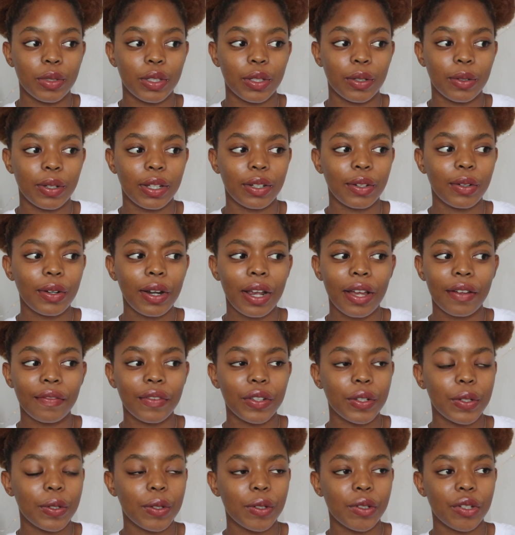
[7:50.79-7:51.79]
So I don't have
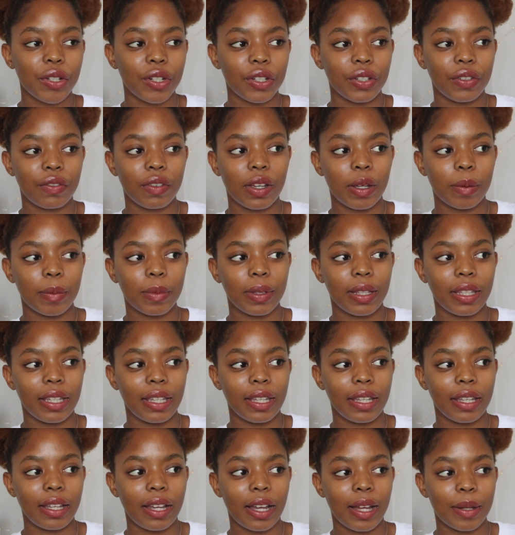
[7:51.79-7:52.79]
a new church
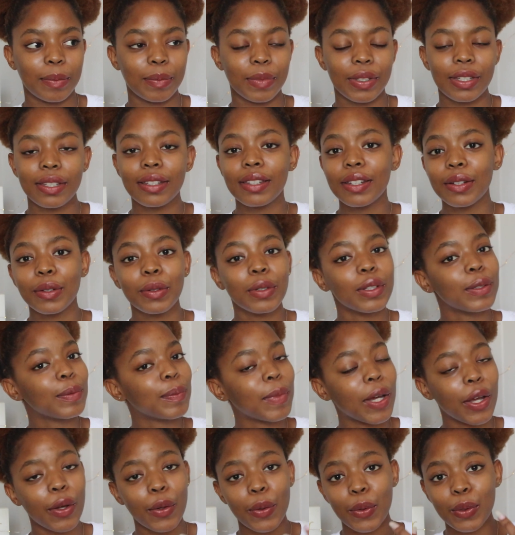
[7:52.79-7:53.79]
family. I'm still with
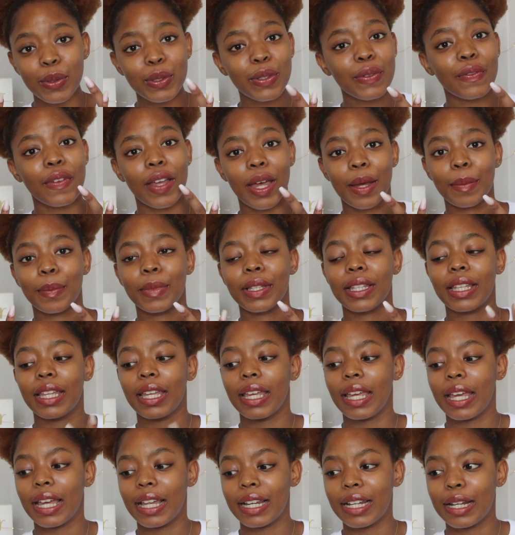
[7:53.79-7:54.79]
my old
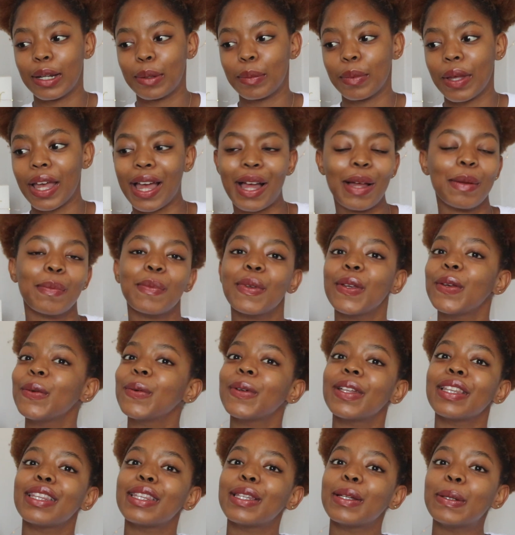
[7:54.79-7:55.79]
family and I'm happy
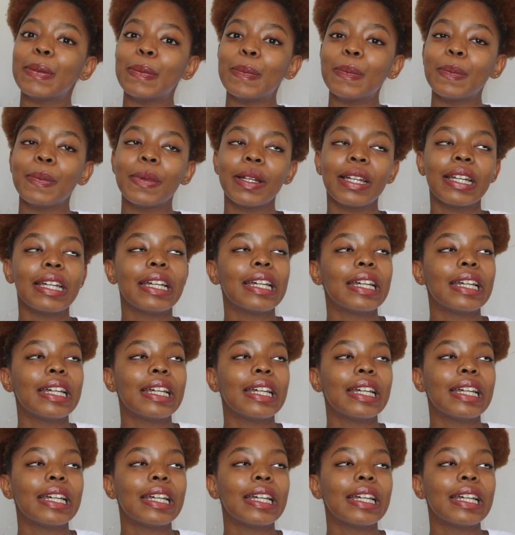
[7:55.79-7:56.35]
with them.